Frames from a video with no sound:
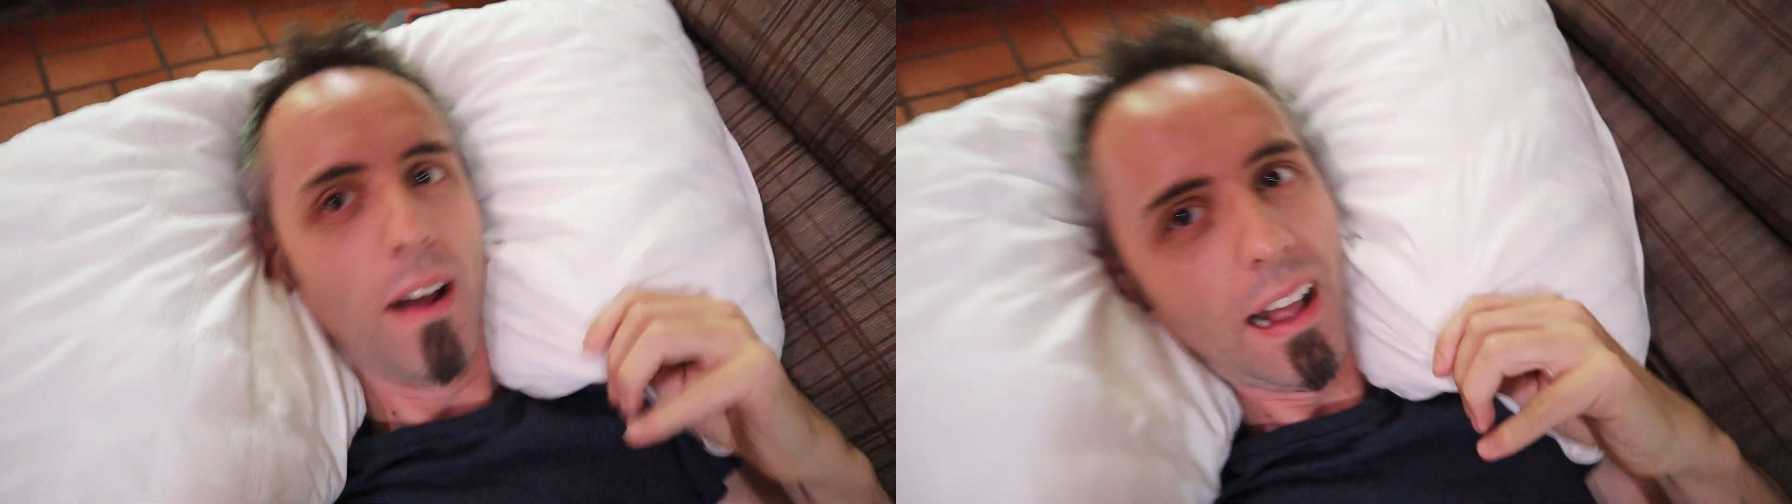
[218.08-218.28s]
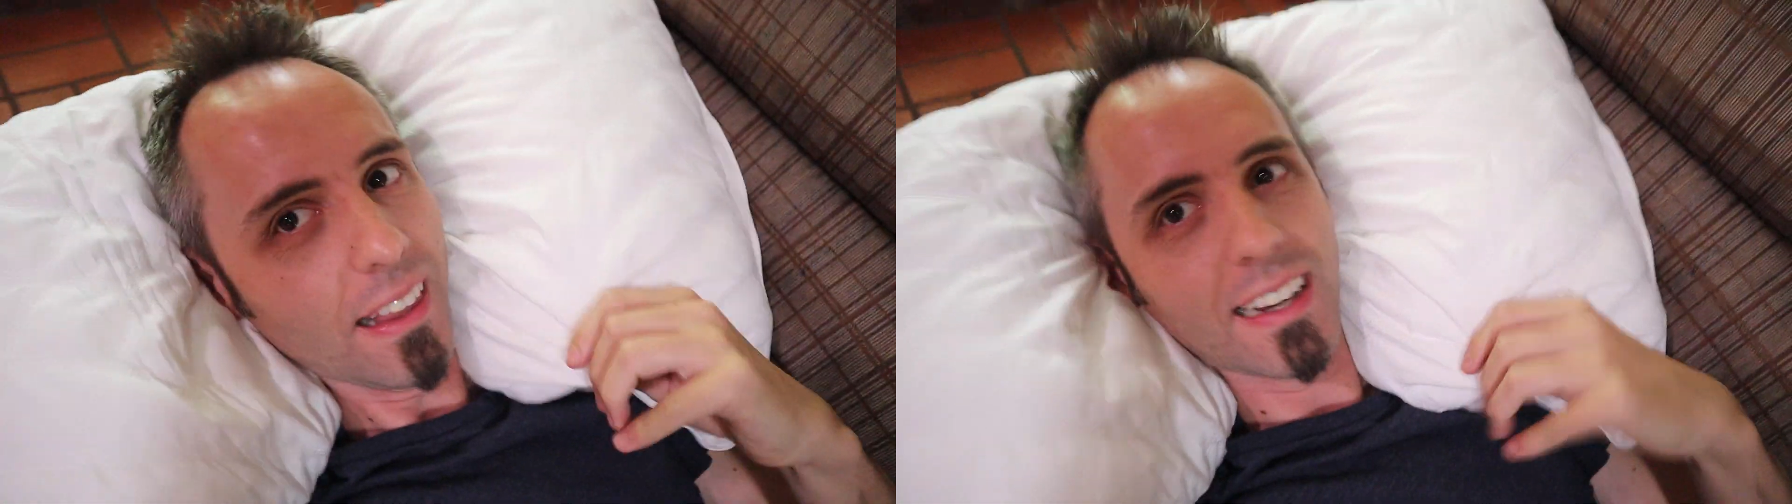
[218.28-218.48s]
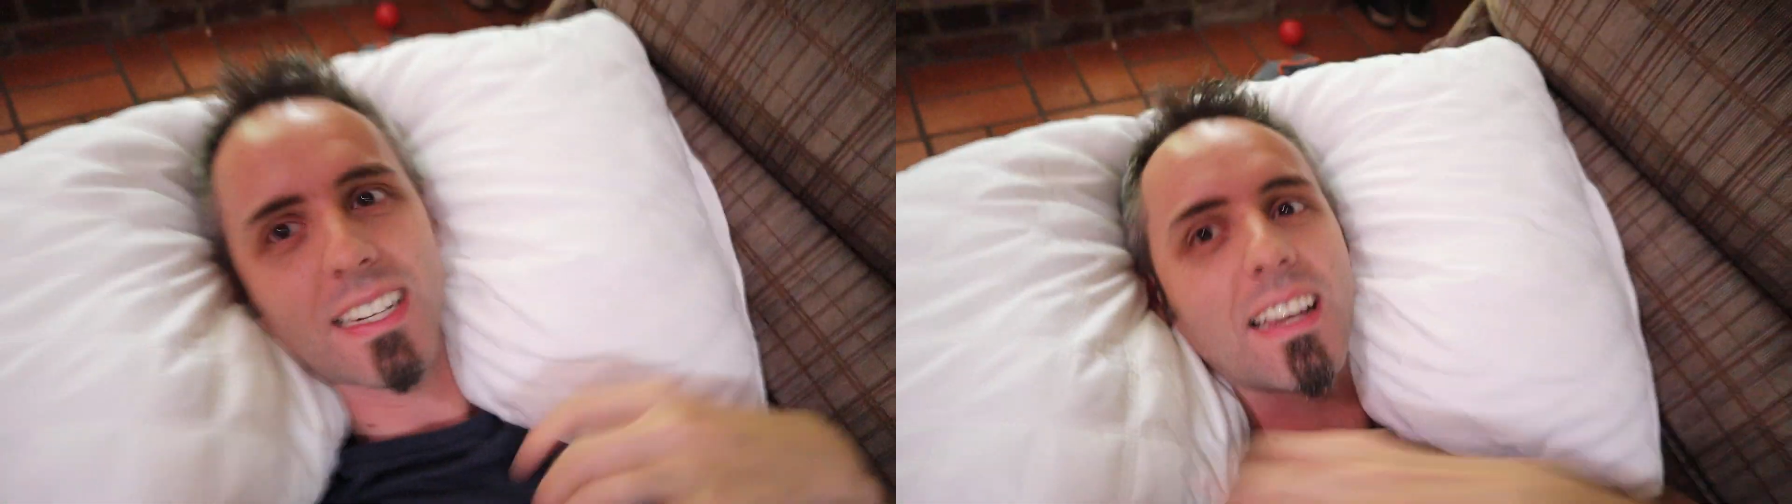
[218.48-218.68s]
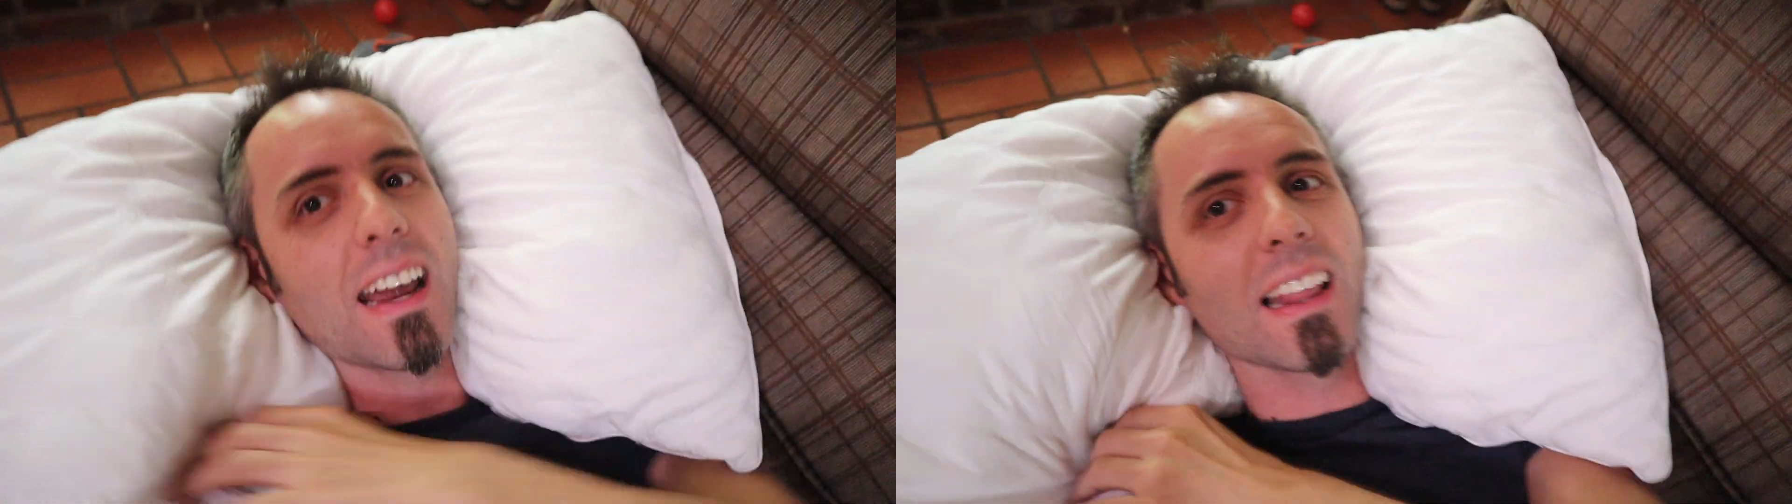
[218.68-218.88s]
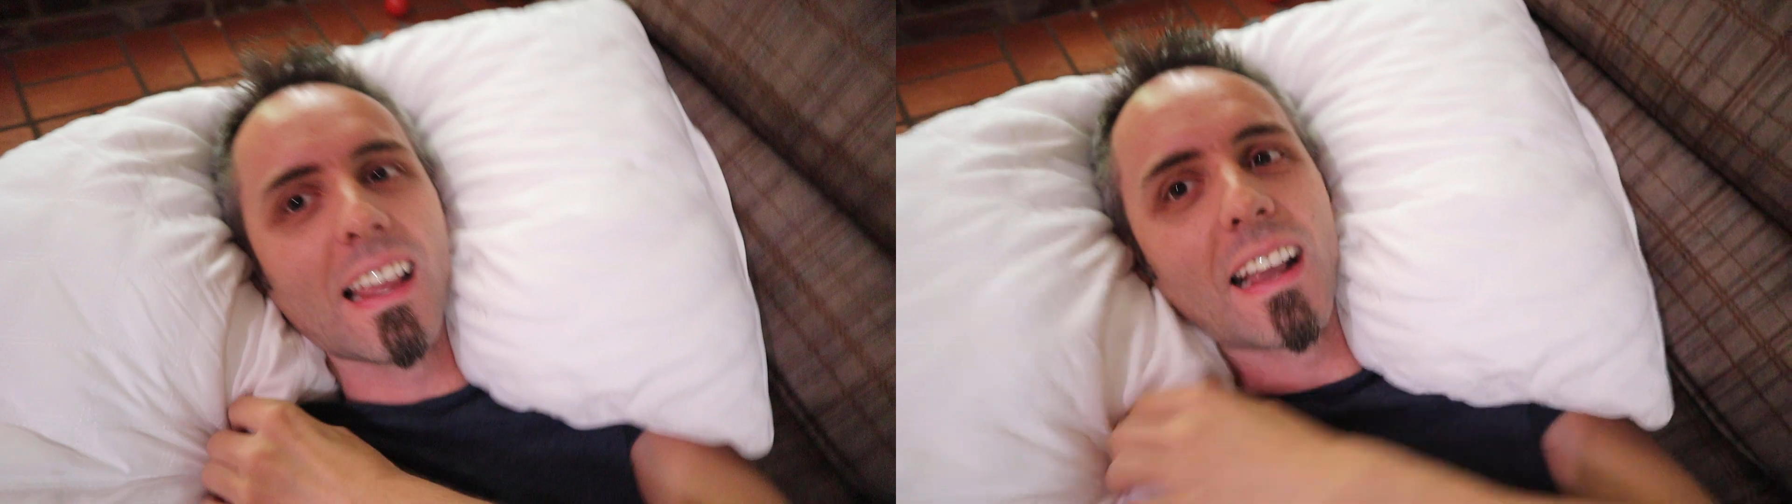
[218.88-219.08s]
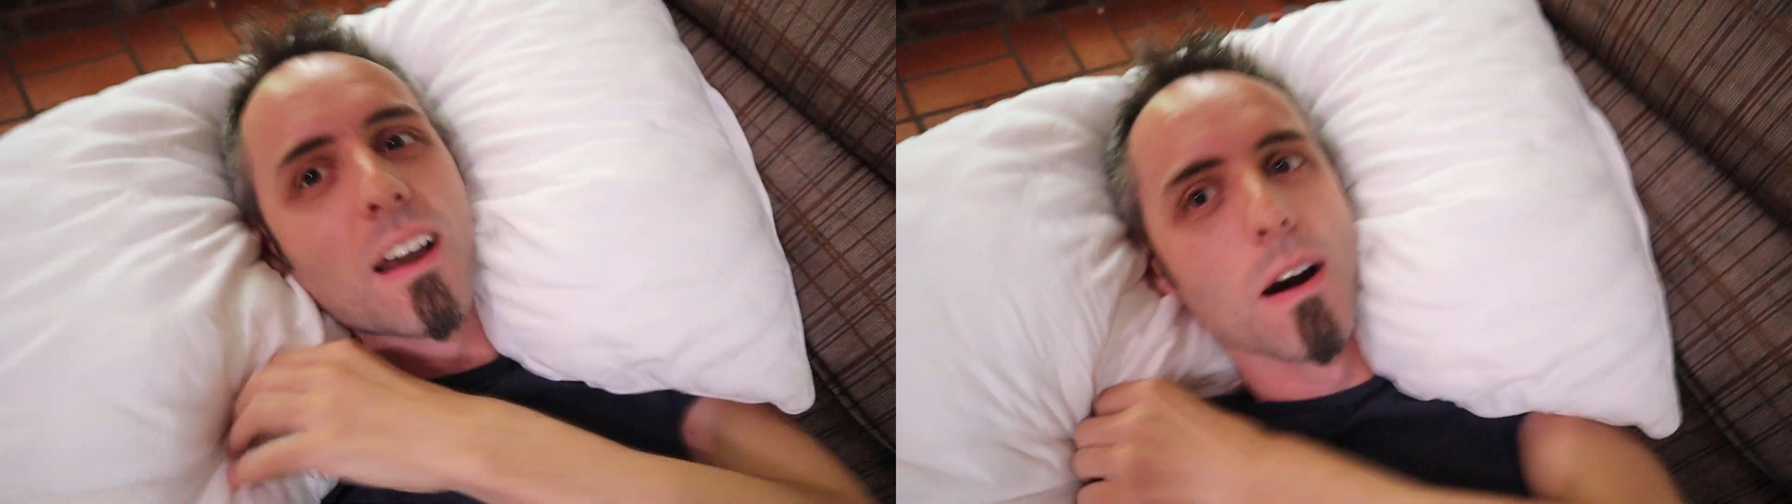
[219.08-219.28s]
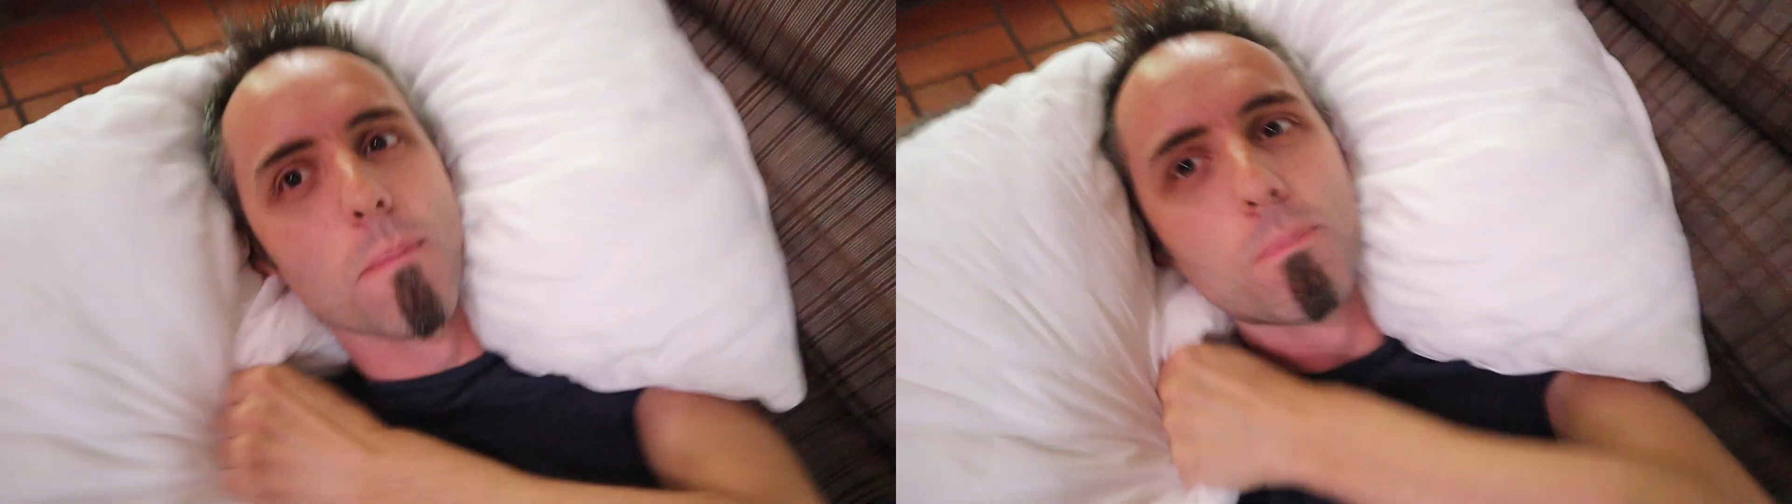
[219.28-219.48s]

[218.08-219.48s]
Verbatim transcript: I like to kind of like